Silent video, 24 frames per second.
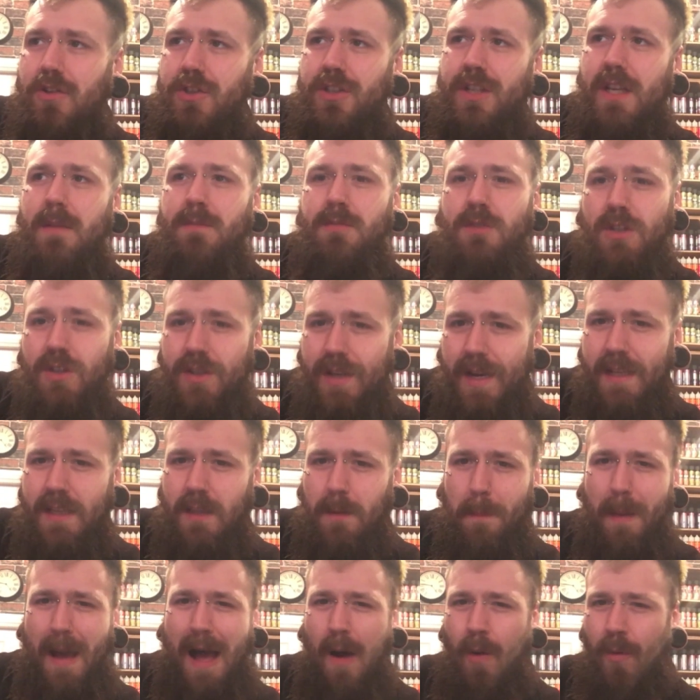just seems to drink
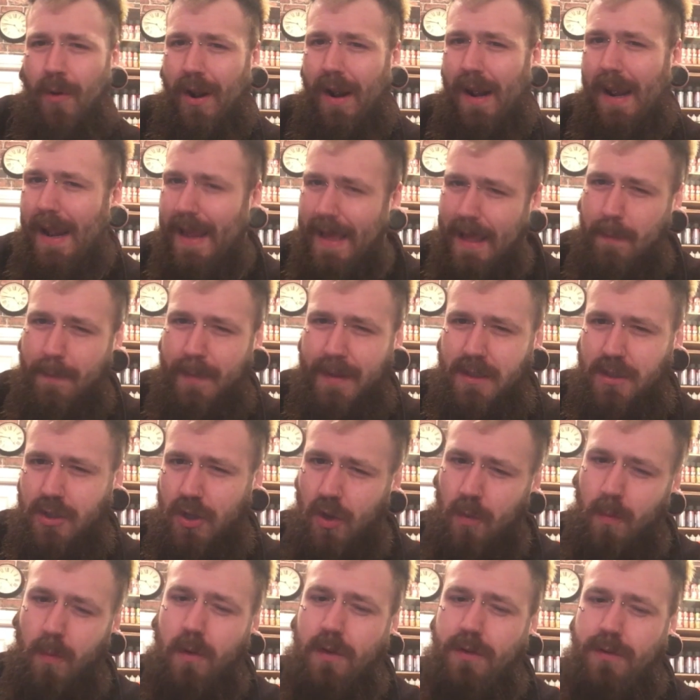the power a little bit
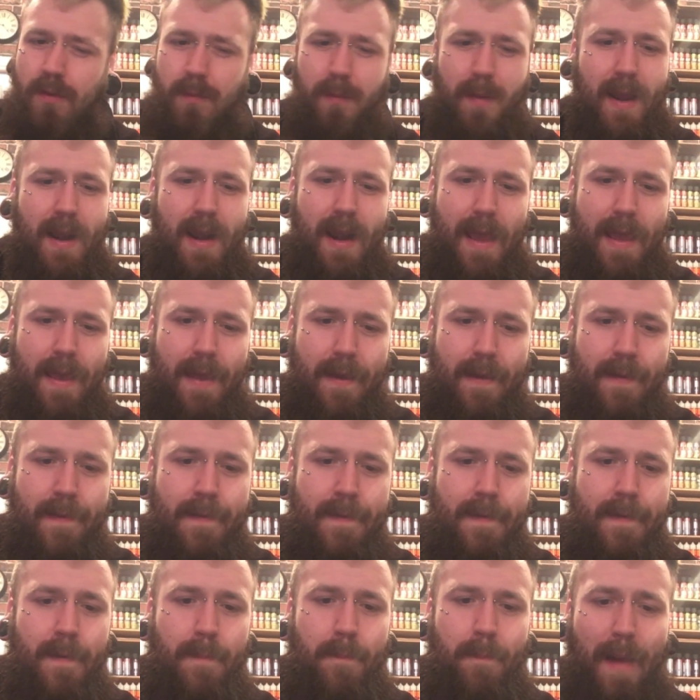too much for my
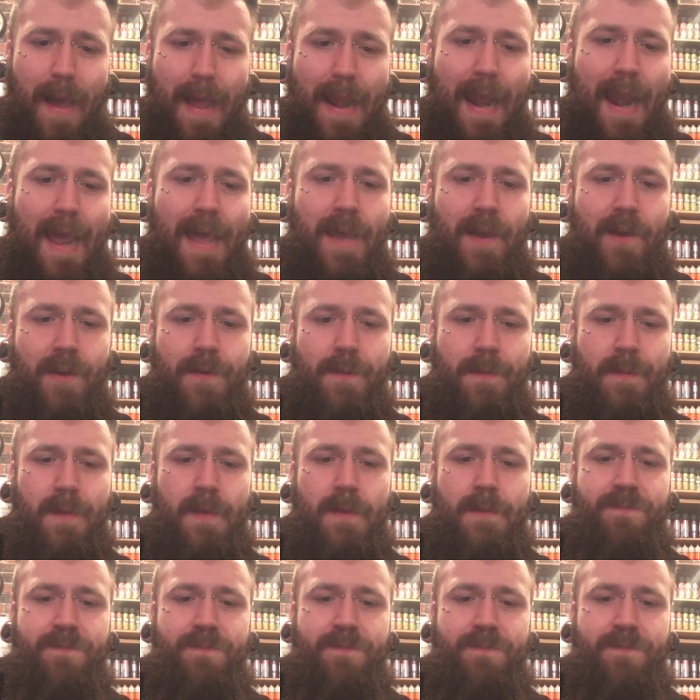liking.